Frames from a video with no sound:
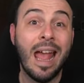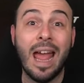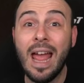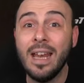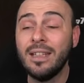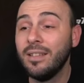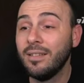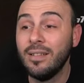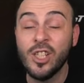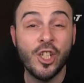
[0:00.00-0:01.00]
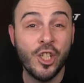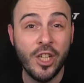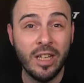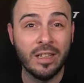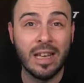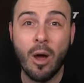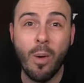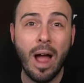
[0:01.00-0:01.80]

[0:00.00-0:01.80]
and shield. Now,